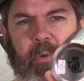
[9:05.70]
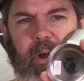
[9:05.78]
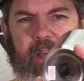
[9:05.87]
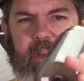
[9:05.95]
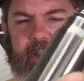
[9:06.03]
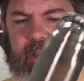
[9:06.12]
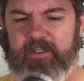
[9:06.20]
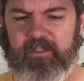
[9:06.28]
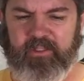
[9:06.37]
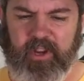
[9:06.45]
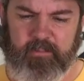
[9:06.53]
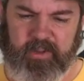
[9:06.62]
but at the
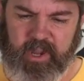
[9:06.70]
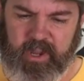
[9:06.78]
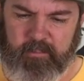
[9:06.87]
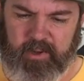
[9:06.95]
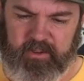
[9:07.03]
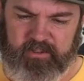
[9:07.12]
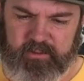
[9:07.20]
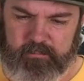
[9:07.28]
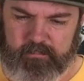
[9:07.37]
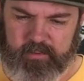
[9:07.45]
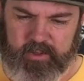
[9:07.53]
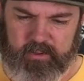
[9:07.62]
same time, it's
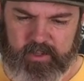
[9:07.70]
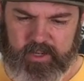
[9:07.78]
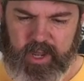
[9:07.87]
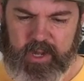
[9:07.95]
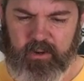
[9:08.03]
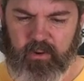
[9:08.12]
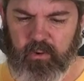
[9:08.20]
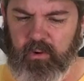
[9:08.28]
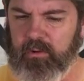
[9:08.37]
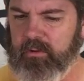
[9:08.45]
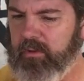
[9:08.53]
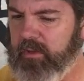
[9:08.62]
kind of
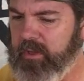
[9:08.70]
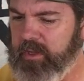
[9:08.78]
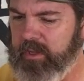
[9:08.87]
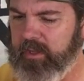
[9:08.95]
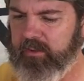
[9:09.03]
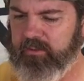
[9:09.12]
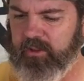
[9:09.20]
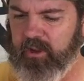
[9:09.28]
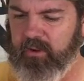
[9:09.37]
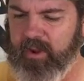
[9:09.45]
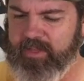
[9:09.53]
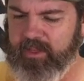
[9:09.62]
cool.
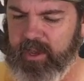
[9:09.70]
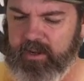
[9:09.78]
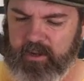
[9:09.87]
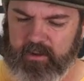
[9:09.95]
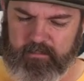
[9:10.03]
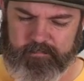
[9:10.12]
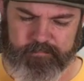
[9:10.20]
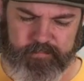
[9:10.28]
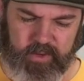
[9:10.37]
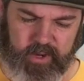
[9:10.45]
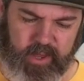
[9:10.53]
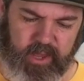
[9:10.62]
So I thought
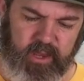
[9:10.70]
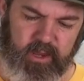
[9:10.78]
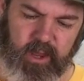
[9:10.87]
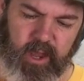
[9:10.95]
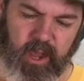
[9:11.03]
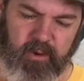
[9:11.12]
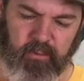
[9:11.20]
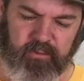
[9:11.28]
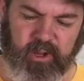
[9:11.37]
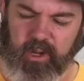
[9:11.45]
I was